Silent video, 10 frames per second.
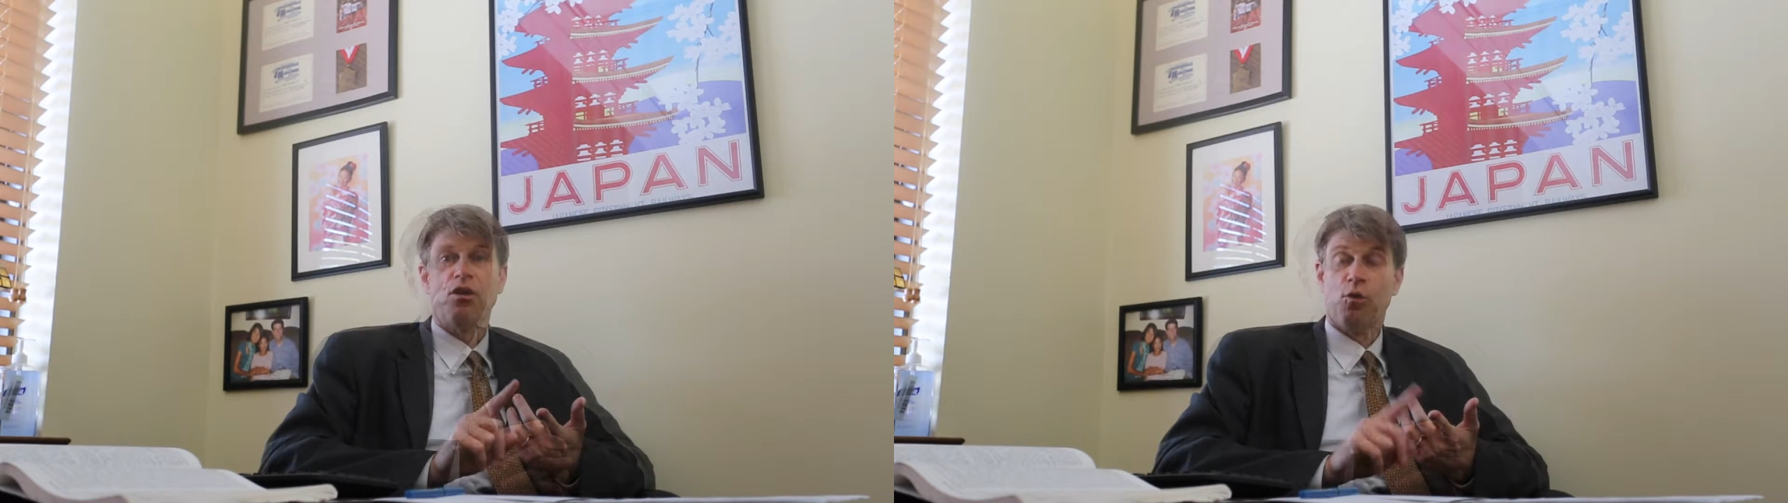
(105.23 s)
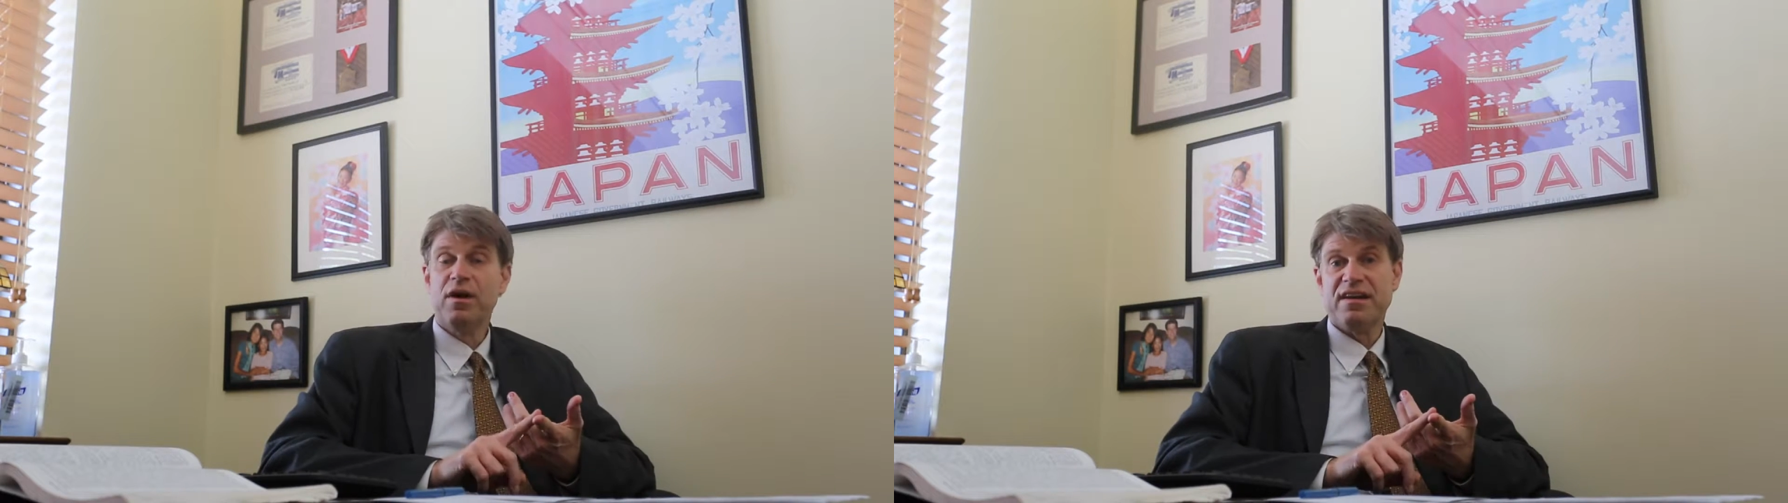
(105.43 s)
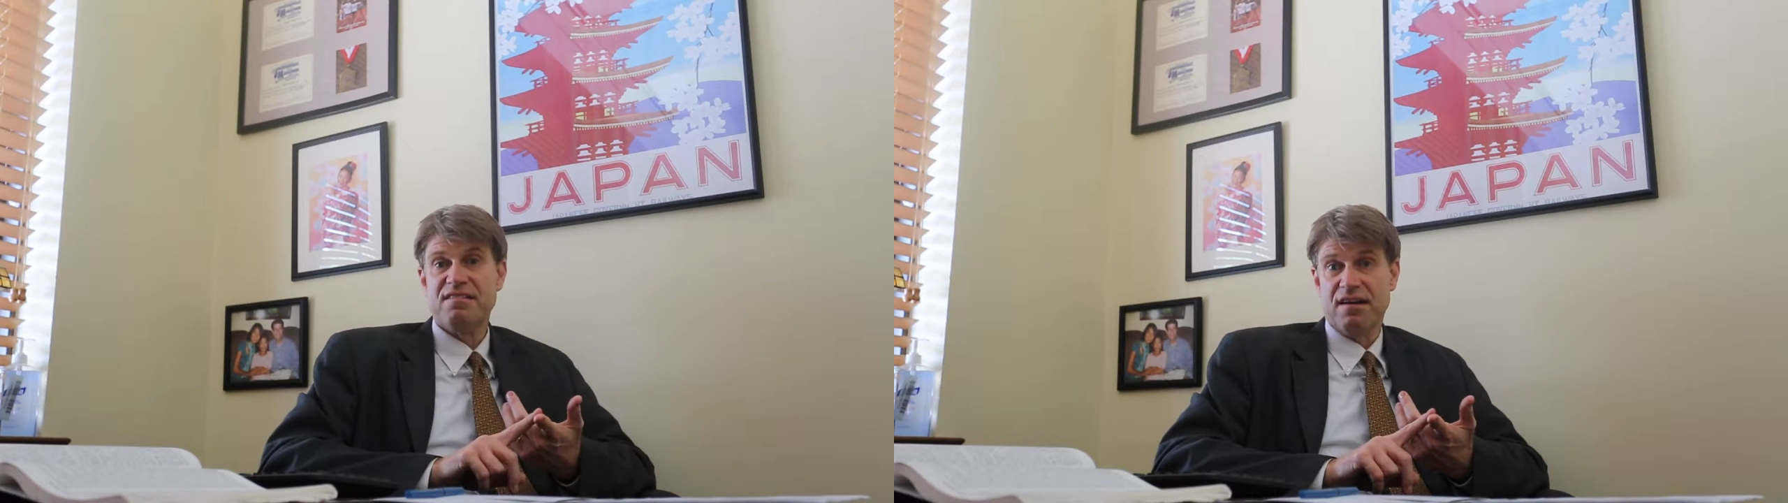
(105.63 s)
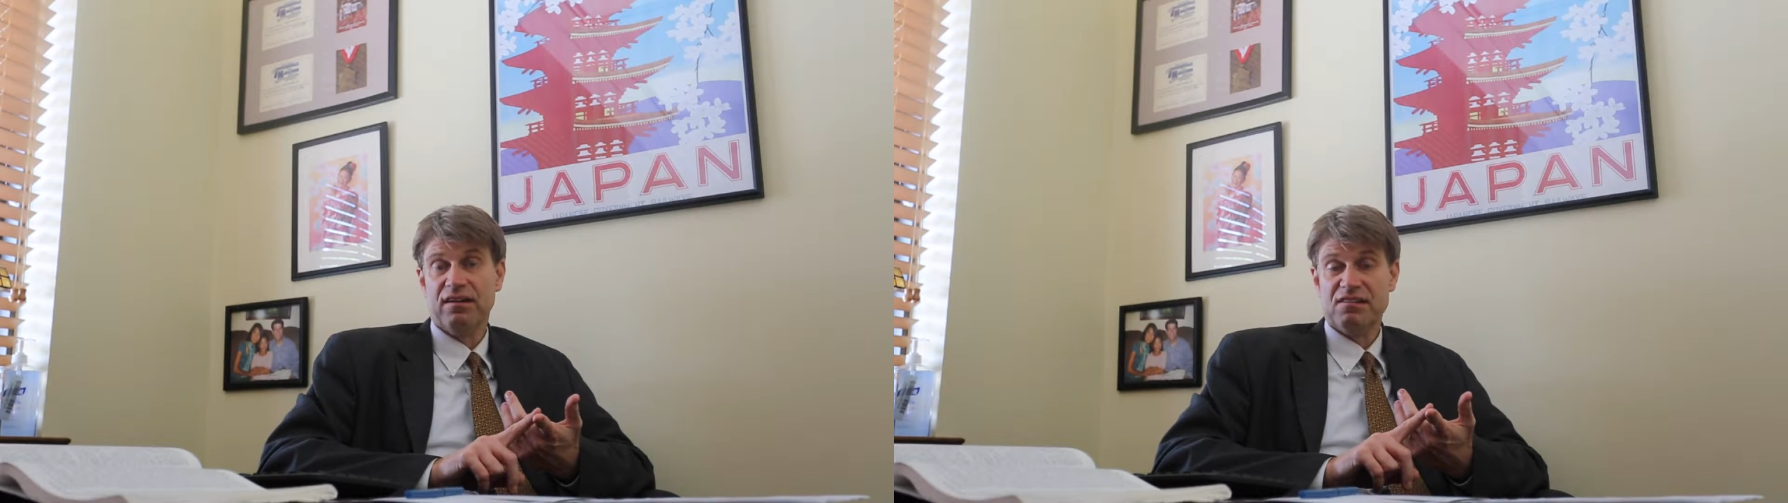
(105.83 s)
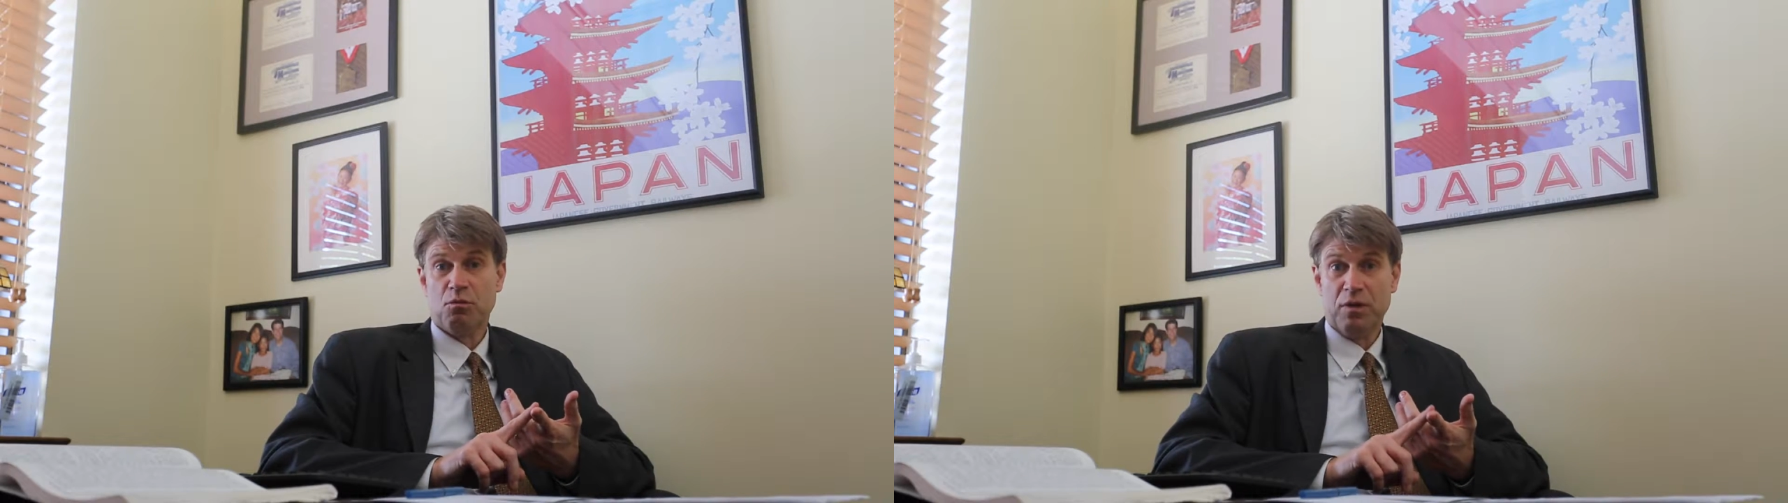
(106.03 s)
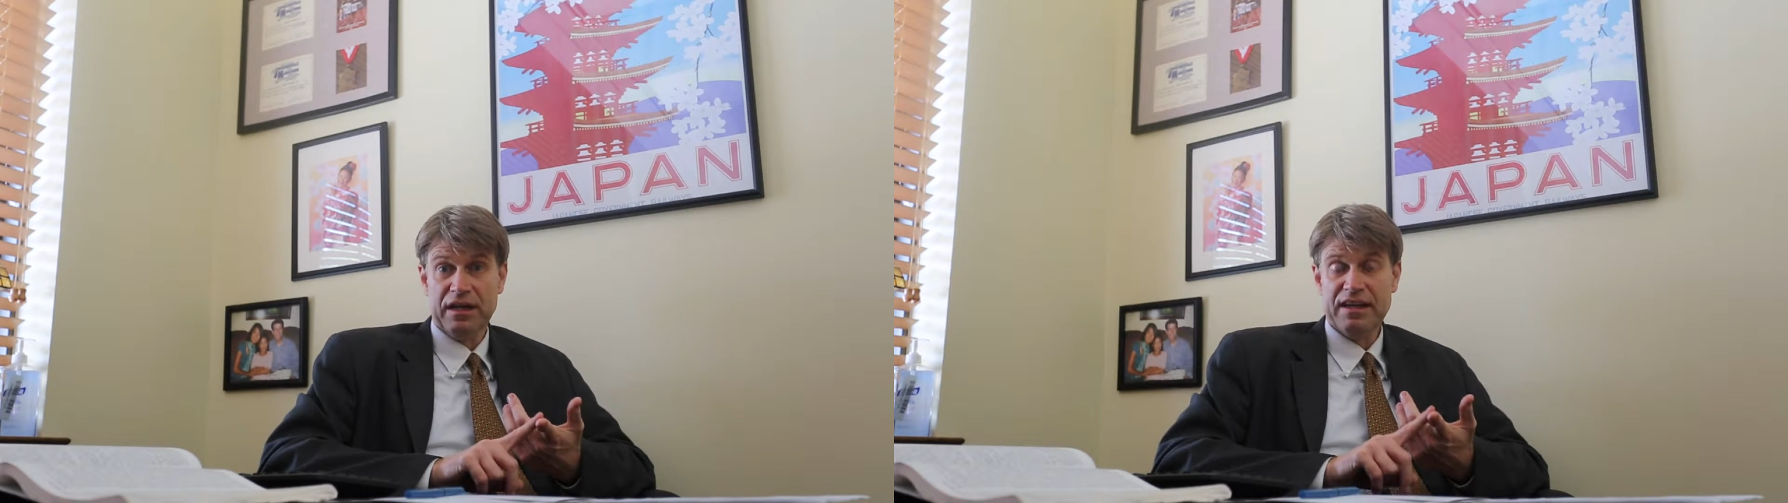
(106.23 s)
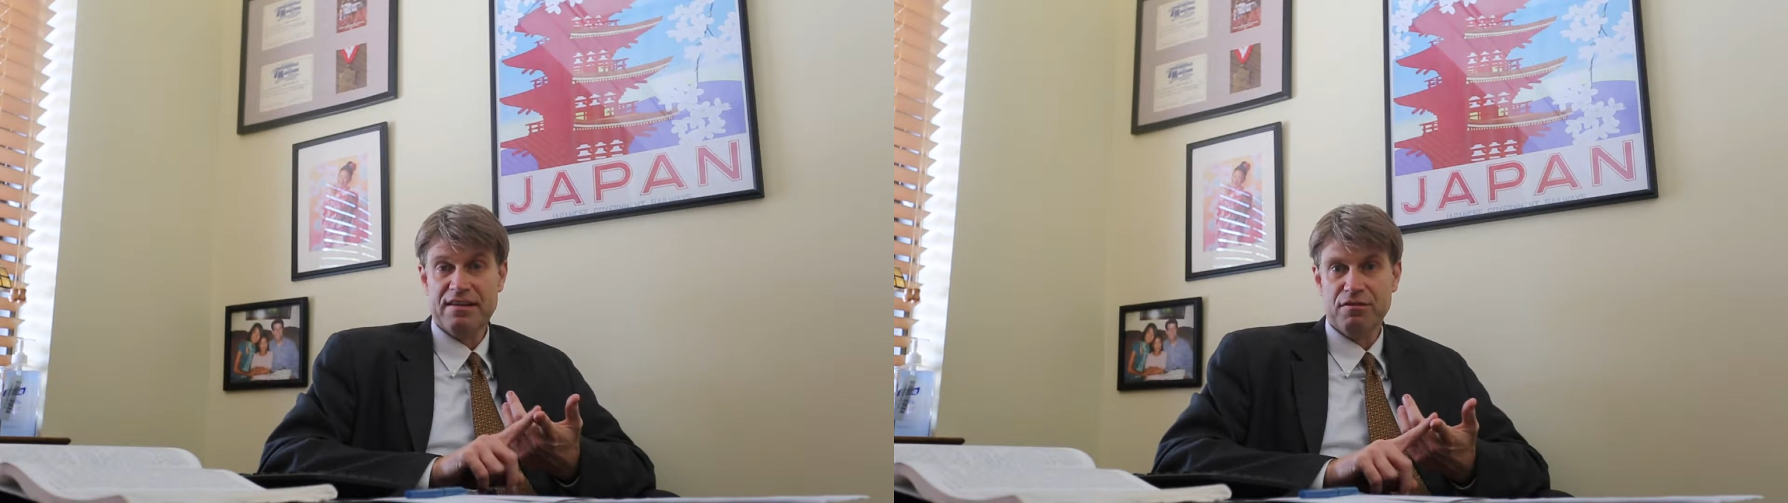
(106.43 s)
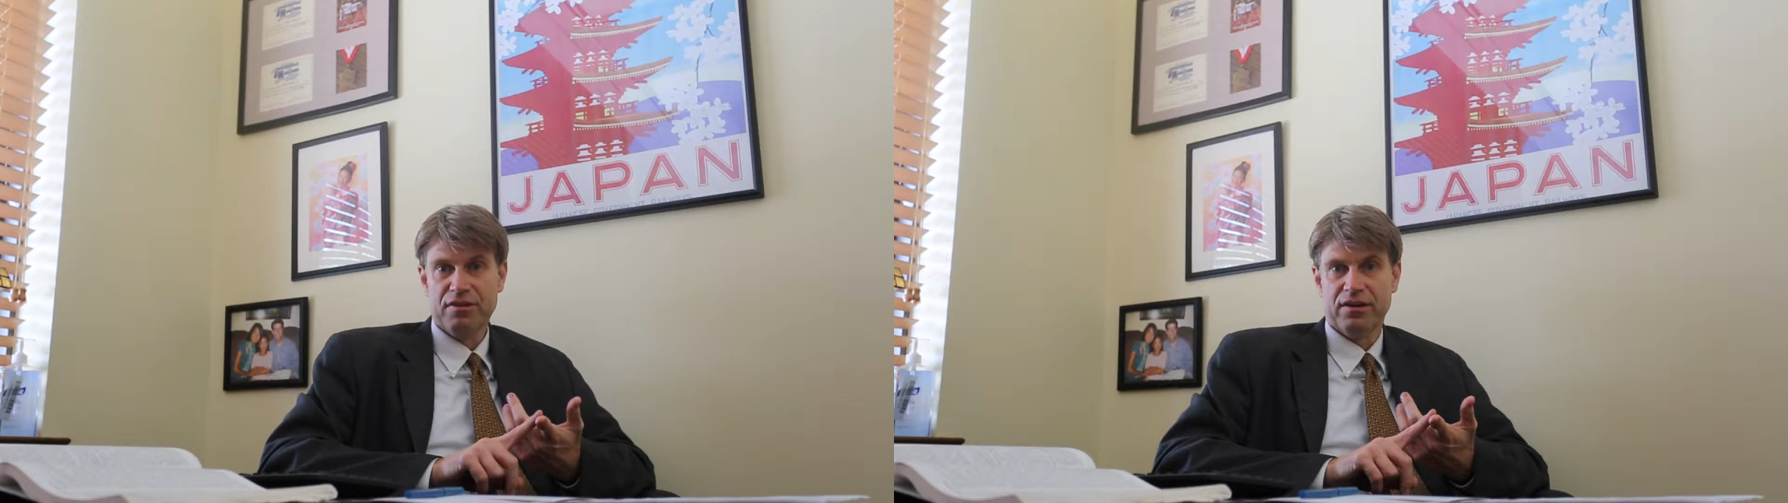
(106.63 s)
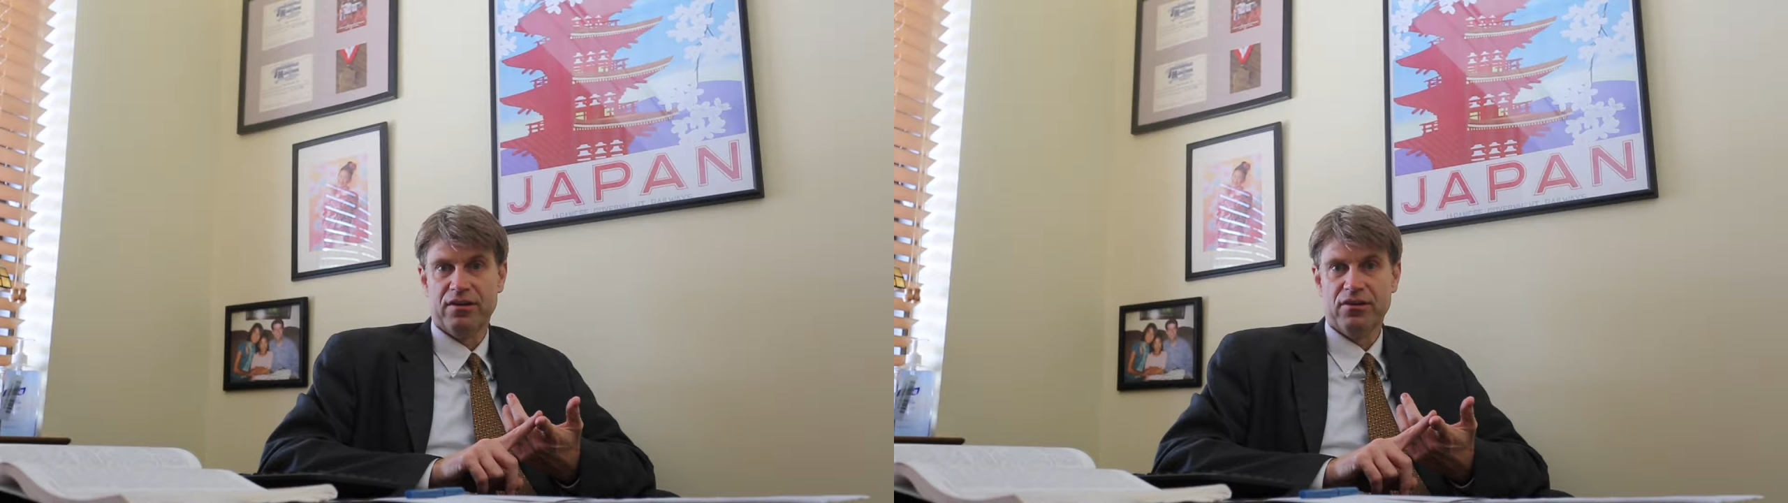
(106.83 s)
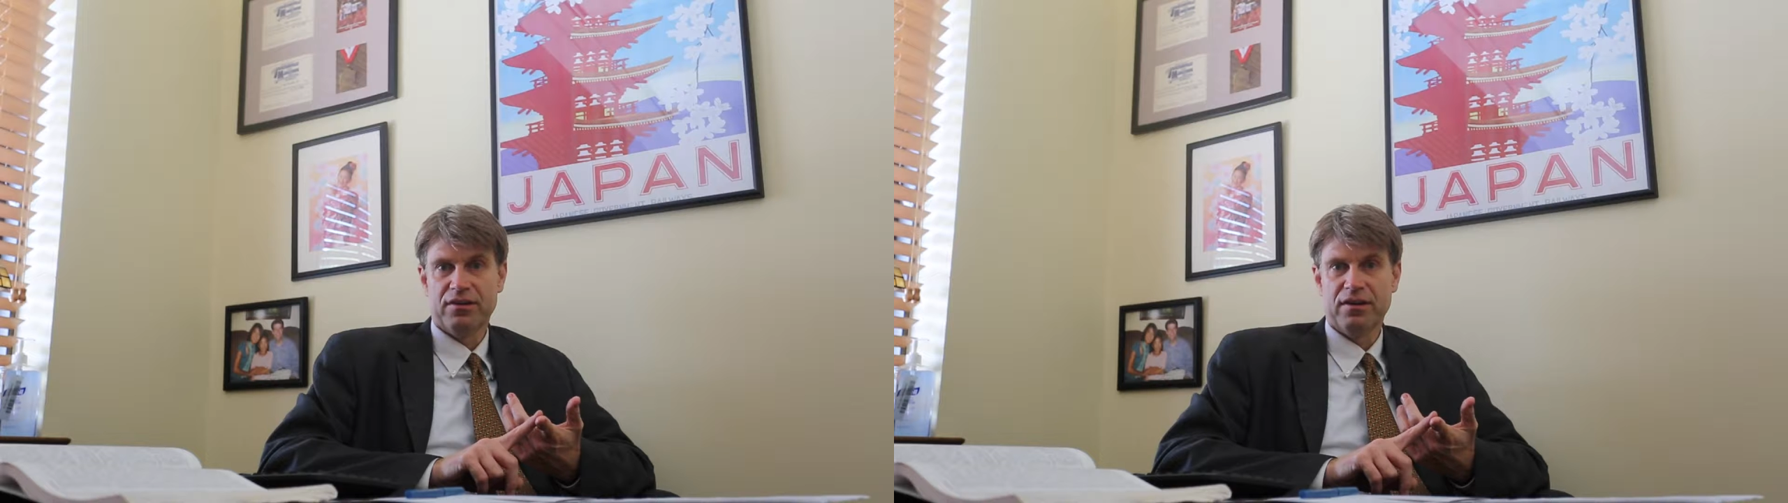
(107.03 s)
Going to jail is really
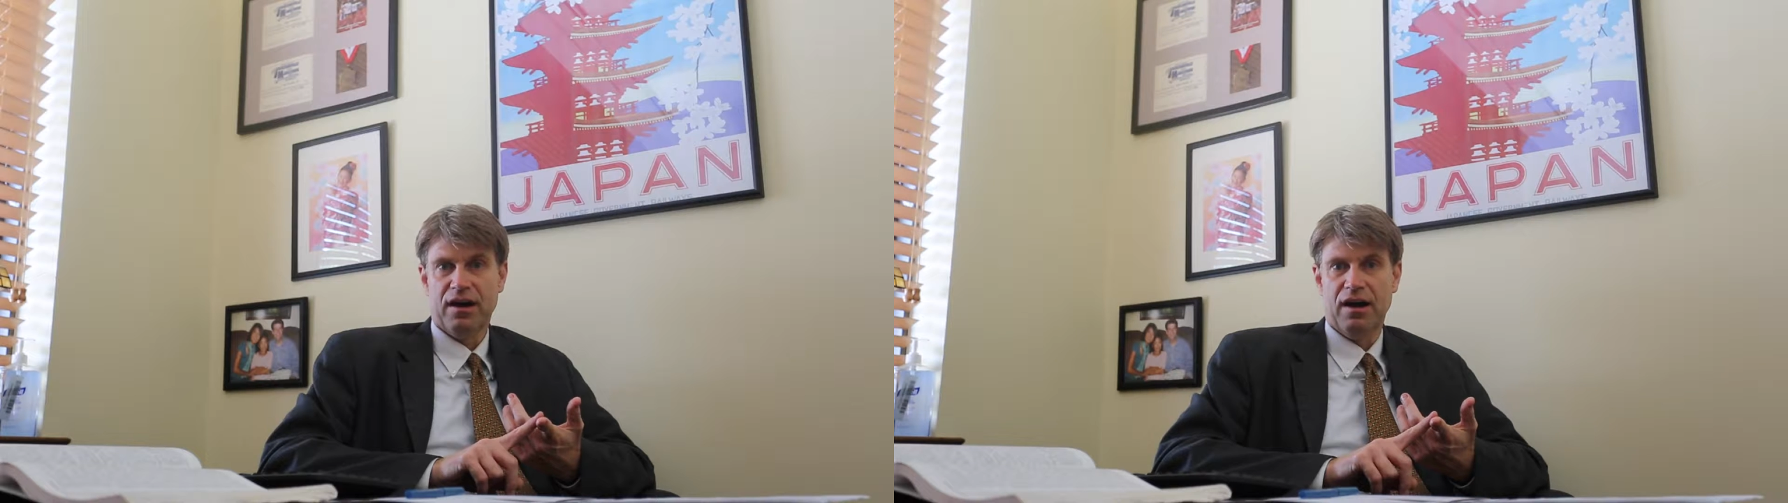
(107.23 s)
difficult.